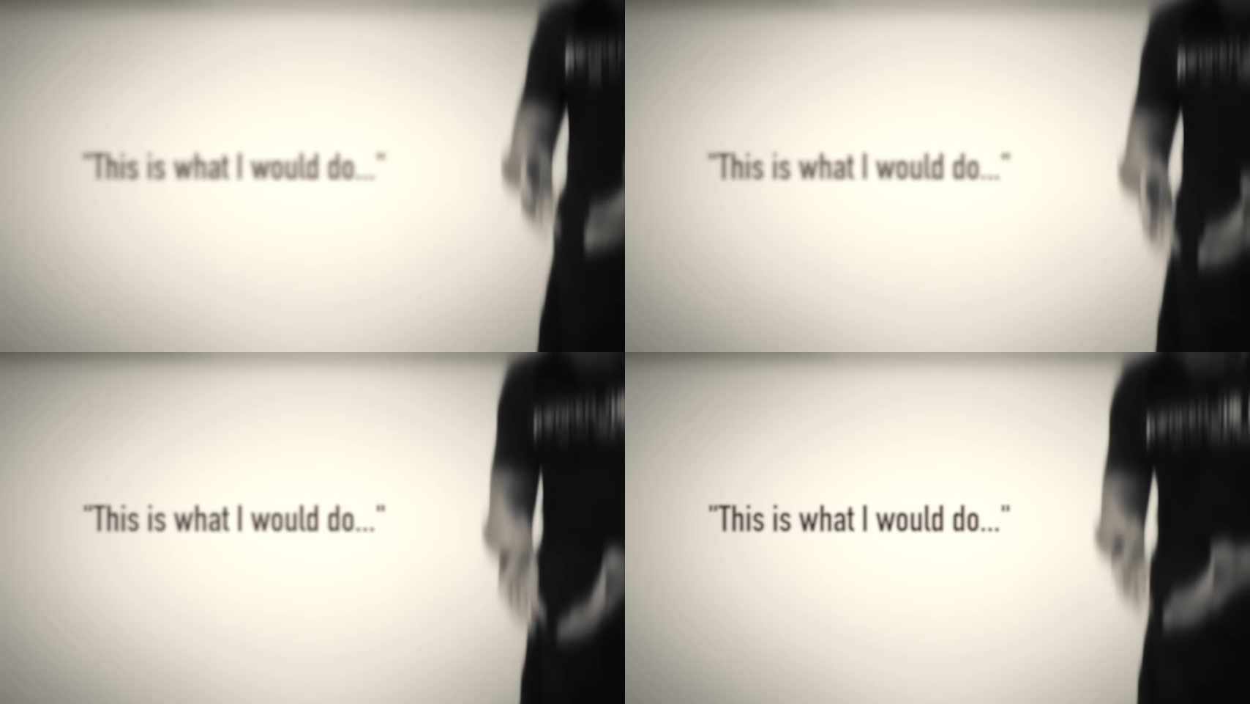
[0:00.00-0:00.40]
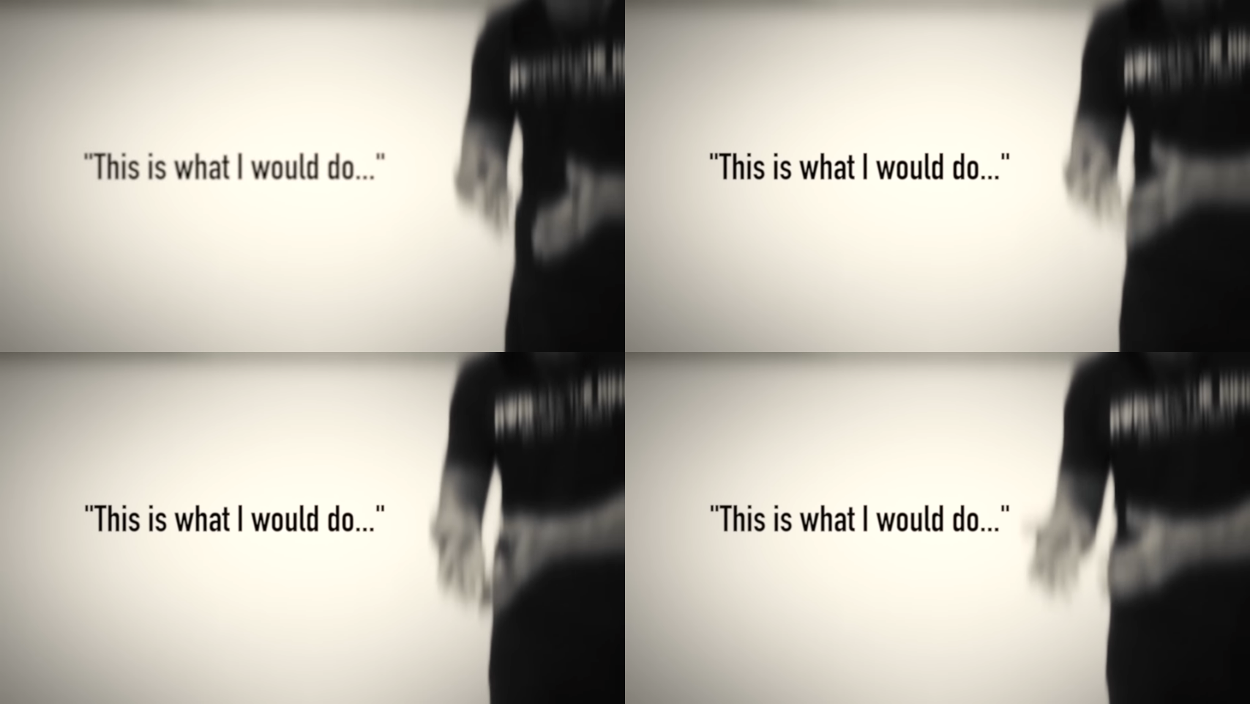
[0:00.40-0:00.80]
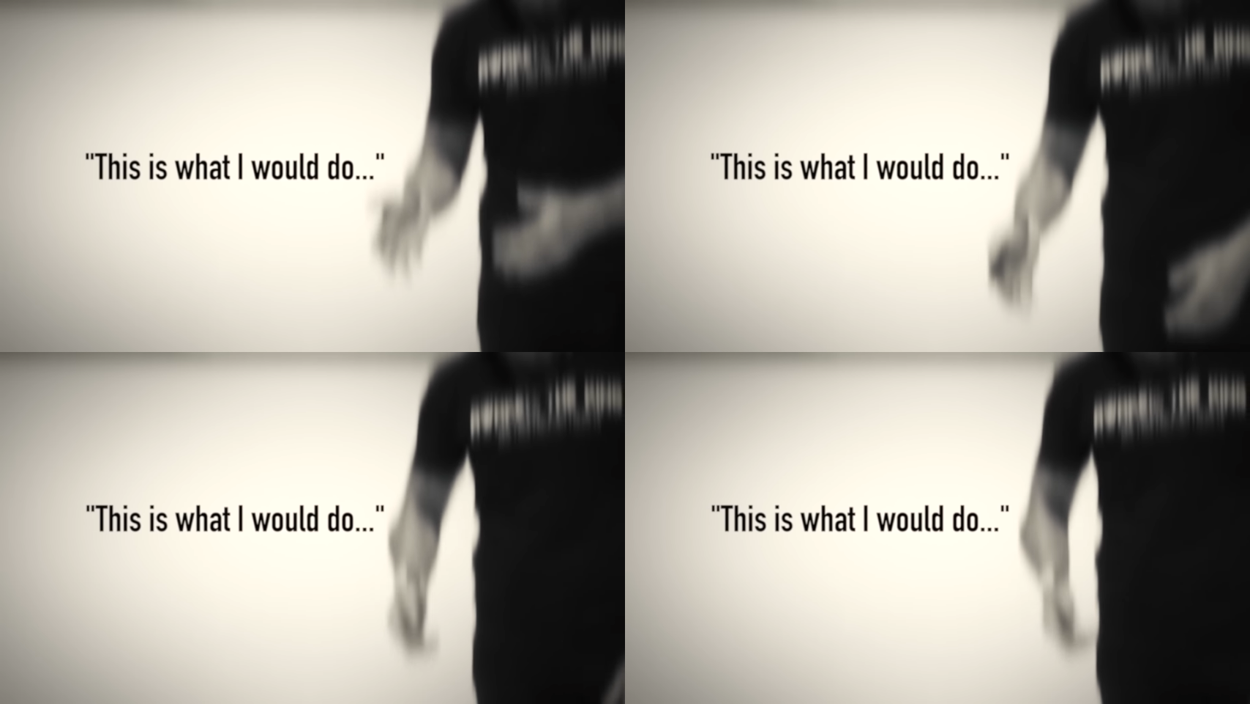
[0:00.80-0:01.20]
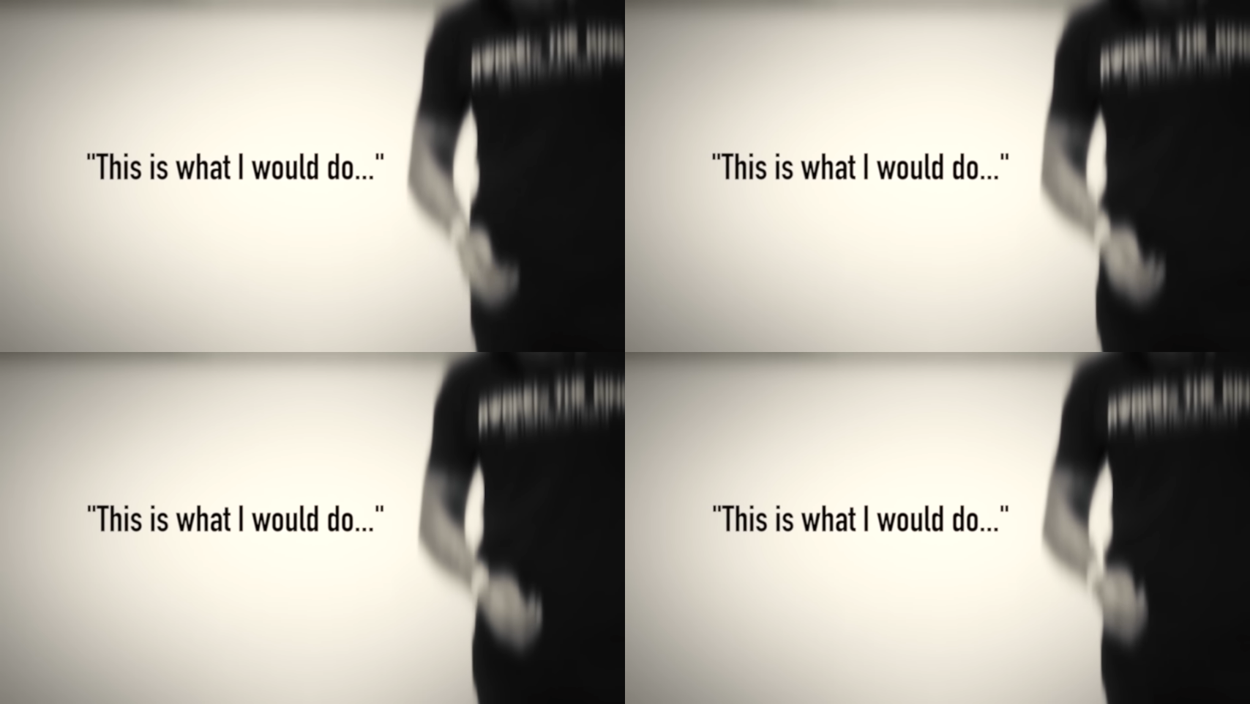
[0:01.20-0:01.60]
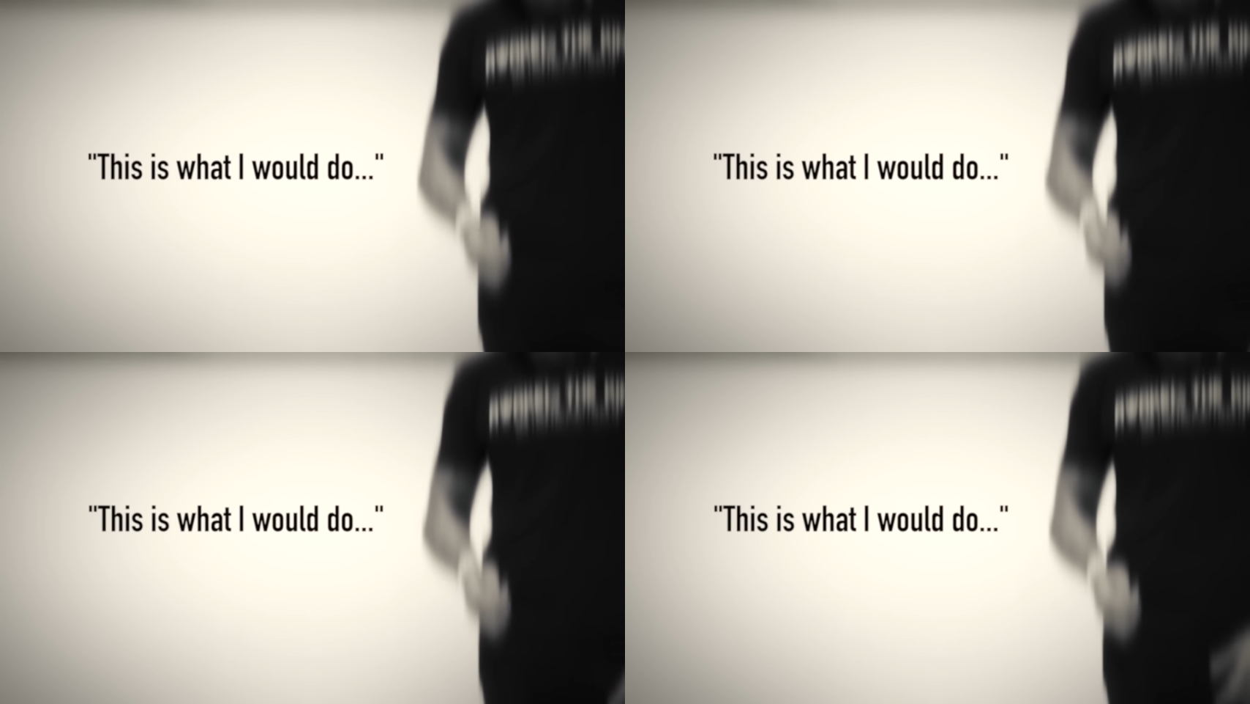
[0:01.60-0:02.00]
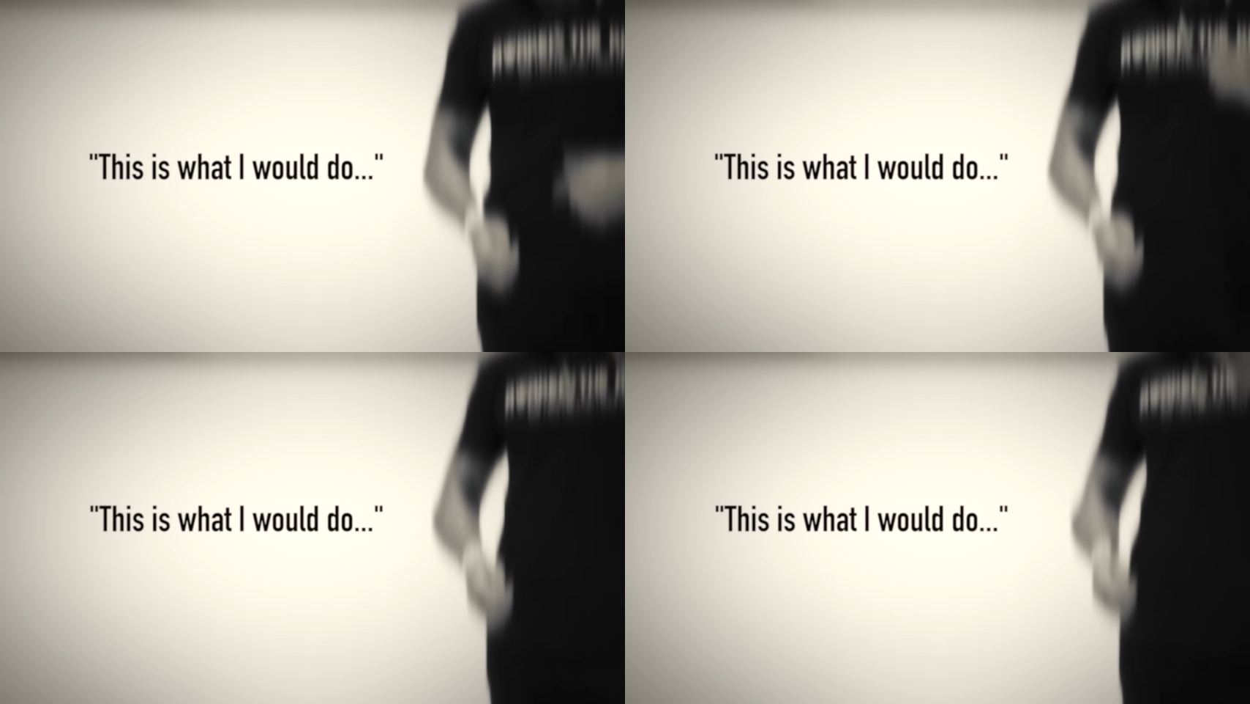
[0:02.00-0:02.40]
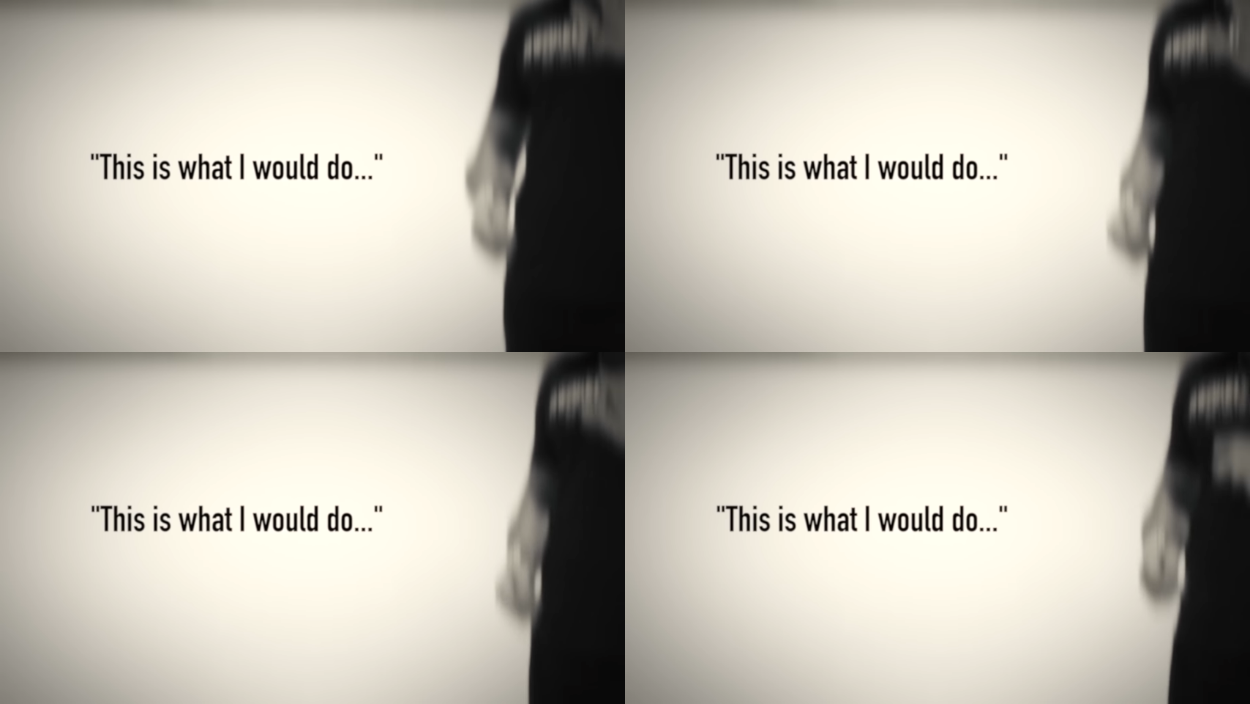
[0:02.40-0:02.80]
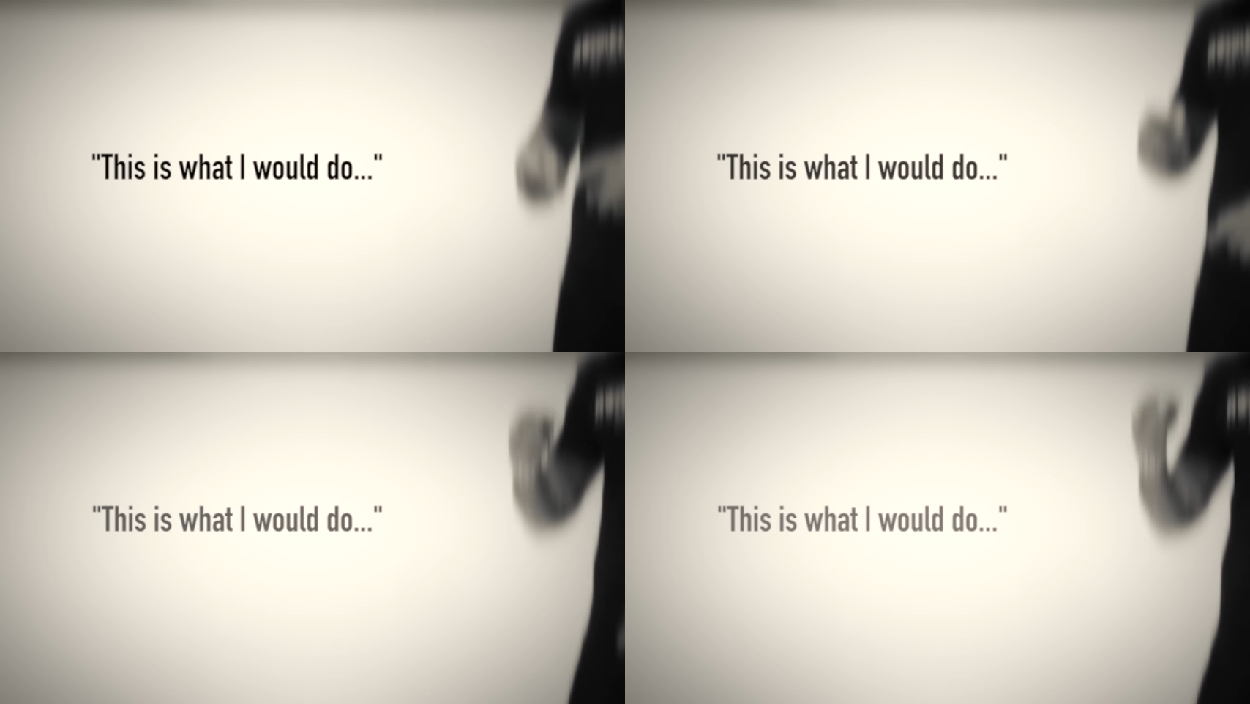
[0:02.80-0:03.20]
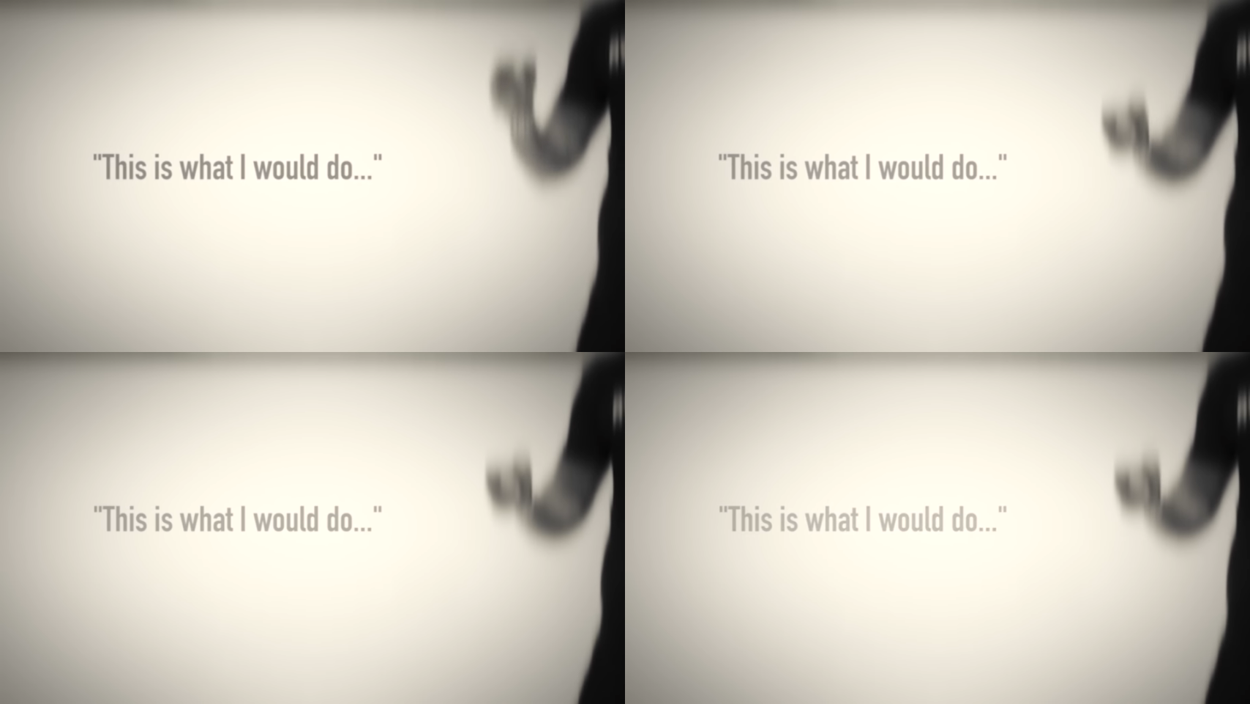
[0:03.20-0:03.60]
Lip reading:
No face is visible, so there are no lips to read.